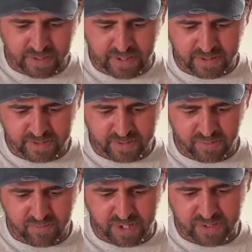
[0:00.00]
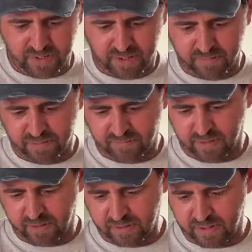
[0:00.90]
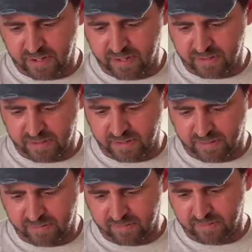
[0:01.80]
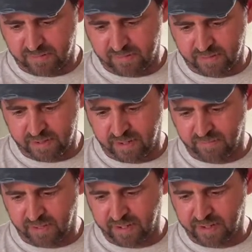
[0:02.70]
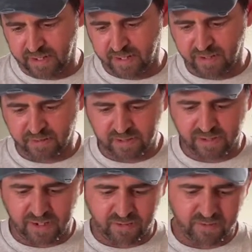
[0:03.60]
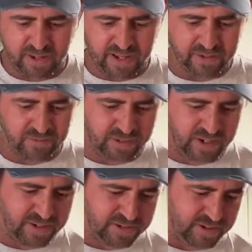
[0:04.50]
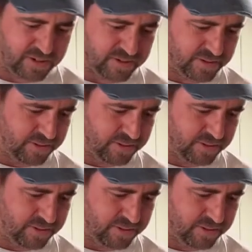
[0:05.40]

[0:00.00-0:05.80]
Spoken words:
that's going to mess you up as far as nuts and stuff like that goes, there's no actual nuts in it.